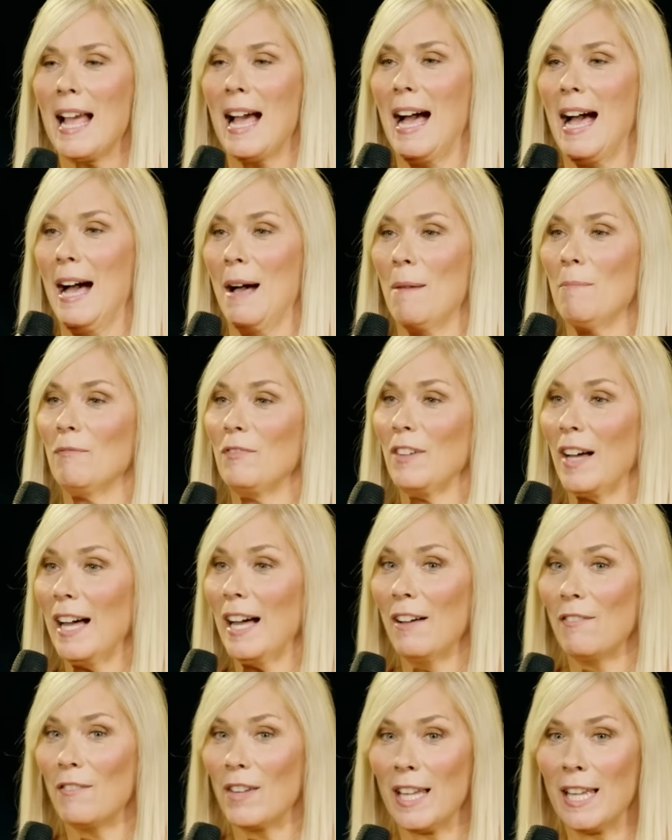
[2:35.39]
I'm
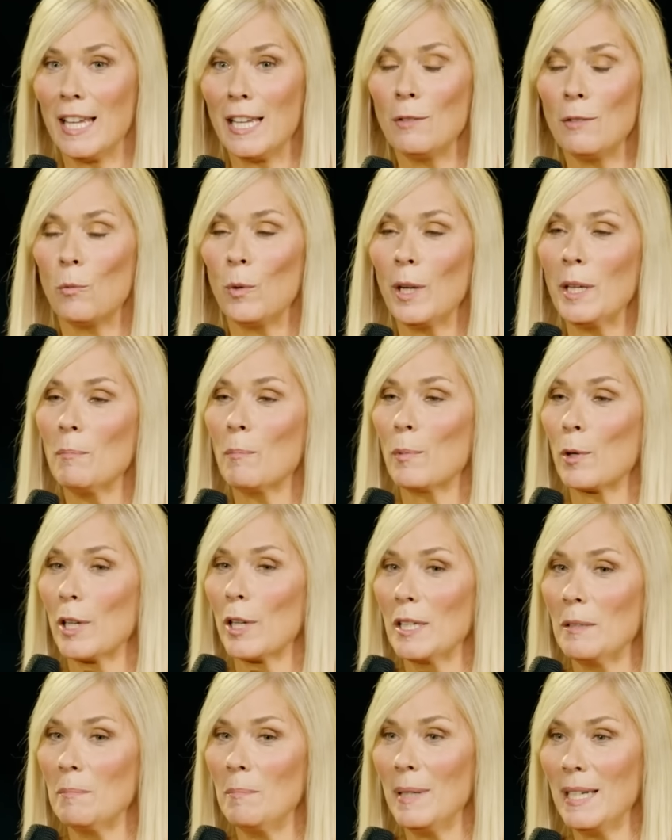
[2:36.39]
five eight. We
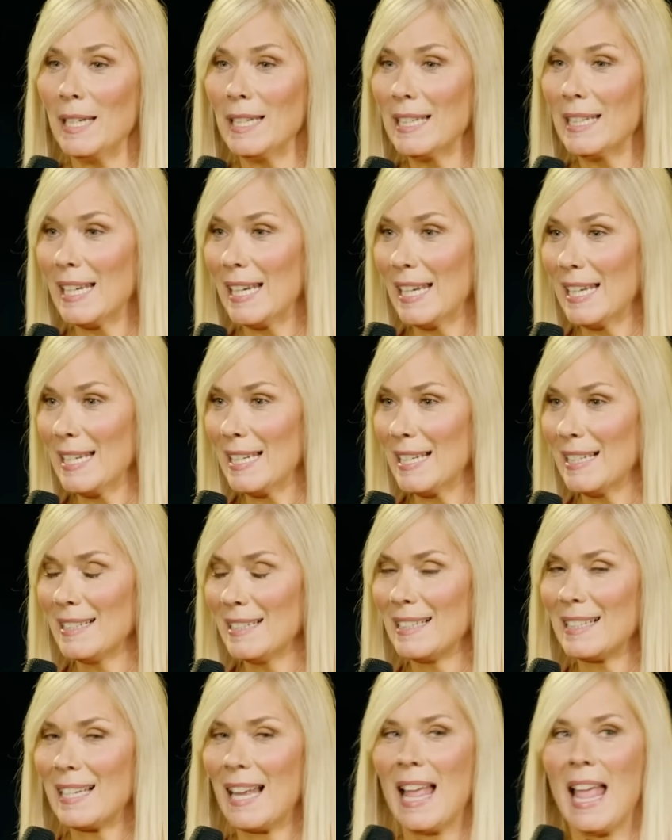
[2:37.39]
breed big
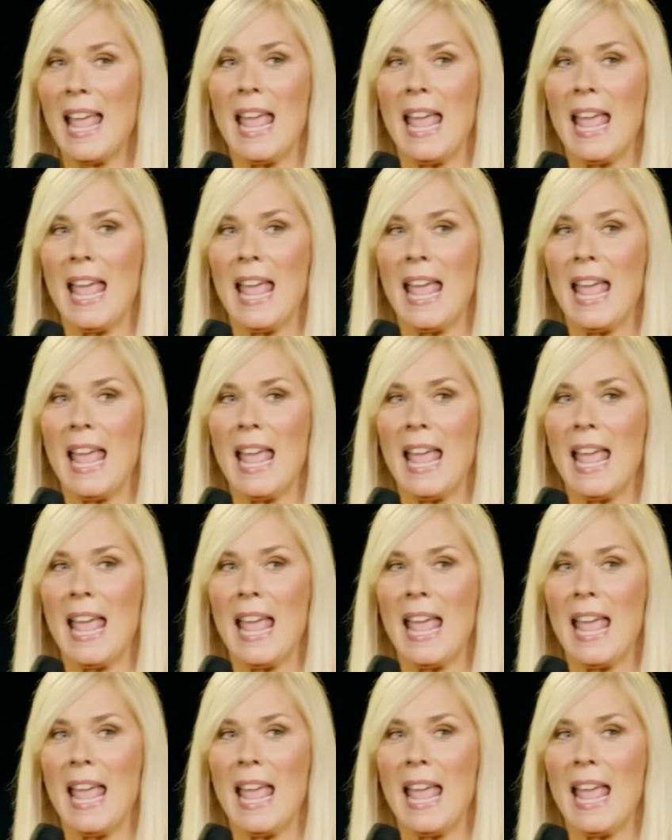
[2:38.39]
kids,